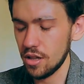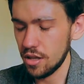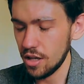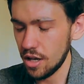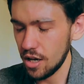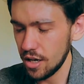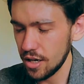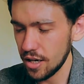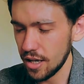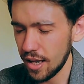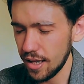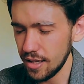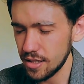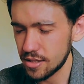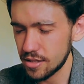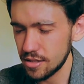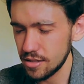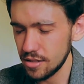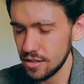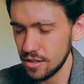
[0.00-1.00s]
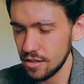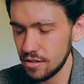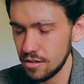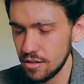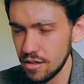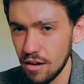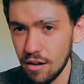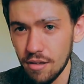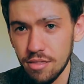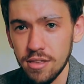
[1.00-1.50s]
Learn, it's
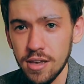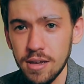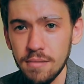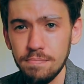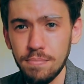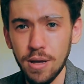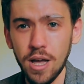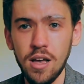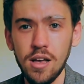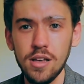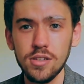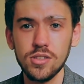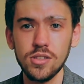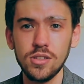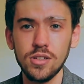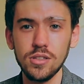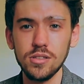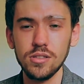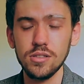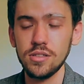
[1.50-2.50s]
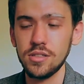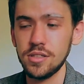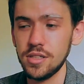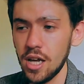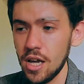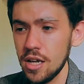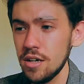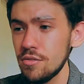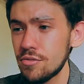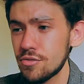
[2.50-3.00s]
nothing personal.
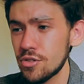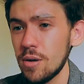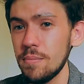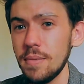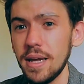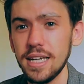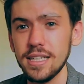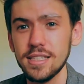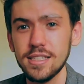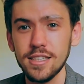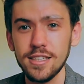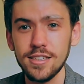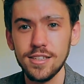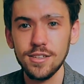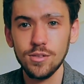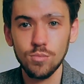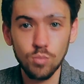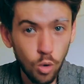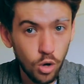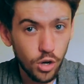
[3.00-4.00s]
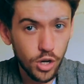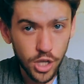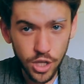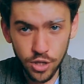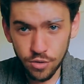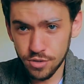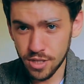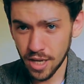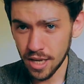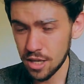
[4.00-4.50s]
Learn from it. What
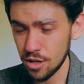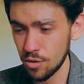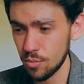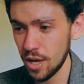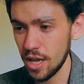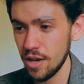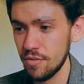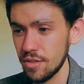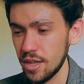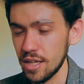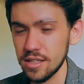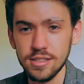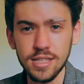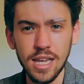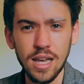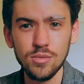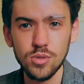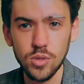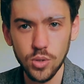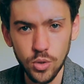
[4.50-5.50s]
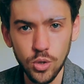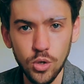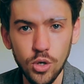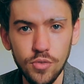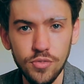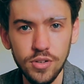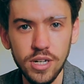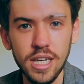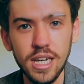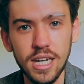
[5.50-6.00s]
can you take away from it? It sounds
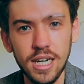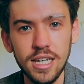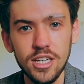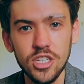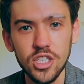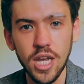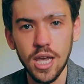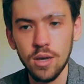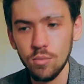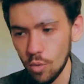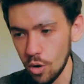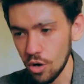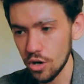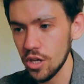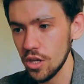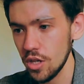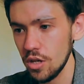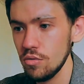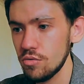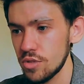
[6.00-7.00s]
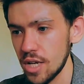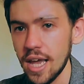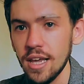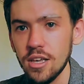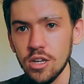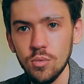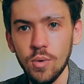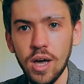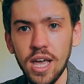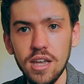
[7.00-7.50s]
awfully cliche. What can you
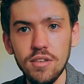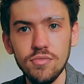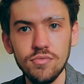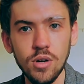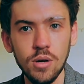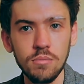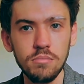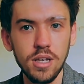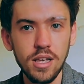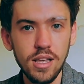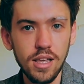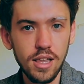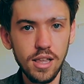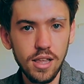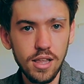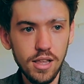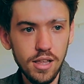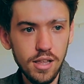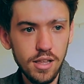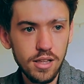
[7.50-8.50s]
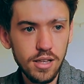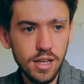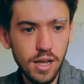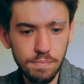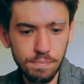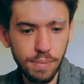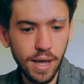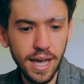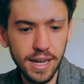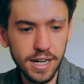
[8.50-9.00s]
take away from
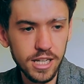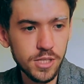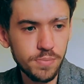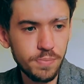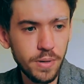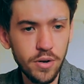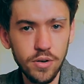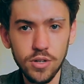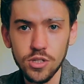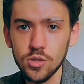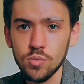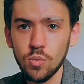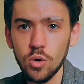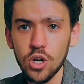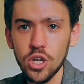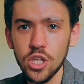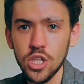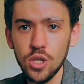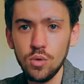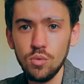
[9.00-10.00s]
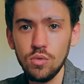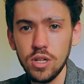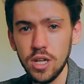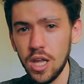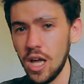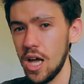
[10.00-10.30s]
a bad experience? What can you